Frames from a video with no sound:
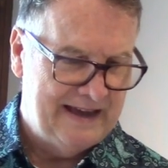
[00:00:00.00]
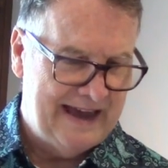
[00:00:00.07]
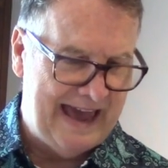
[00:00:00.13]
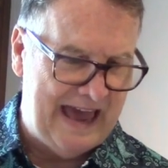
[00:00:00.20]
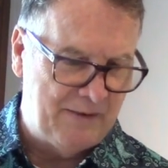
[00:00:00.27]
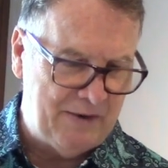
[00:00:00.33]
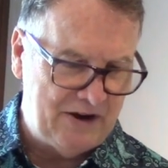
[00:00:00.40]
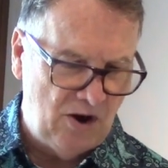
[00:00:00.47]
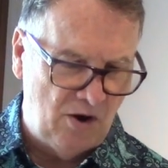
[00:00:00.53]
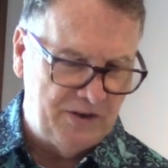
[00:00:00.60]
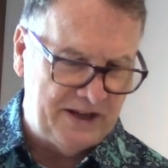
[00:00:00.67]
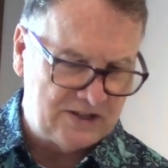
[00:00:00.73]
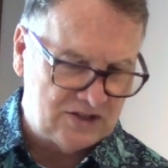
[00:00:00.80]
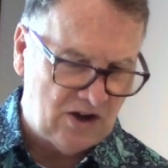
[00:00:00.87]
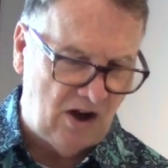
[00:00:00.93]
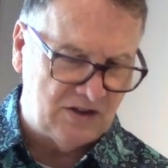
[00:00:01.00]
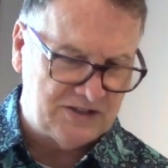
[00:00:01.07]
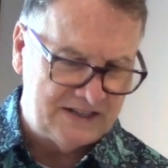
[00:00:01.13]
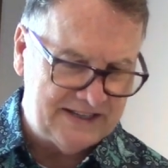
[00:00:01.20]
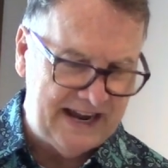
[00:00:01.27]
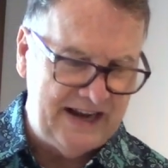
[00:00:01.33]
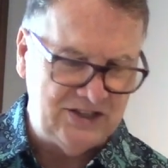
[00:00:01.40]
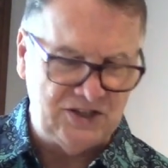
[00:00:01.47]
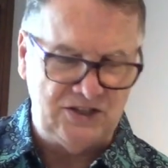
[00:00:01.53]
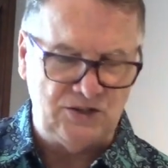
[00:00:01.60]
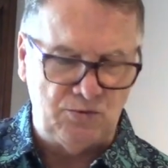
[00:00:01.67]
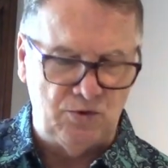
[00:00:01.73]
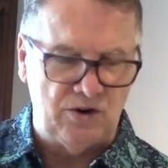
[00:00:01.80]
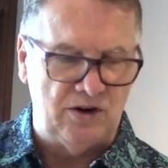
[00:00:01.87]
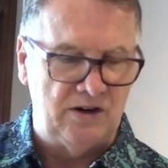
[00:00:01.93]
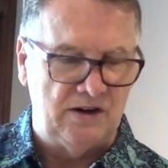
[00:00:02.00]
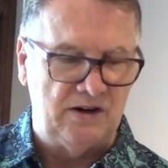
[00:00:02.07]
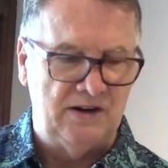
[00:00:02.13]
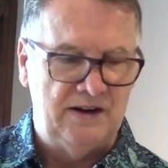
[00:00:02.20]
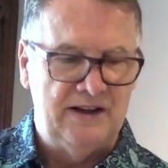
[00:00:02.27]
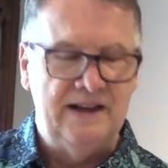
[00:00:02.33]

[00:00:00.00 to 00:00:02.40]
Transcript: And we know that Saul's intentions were.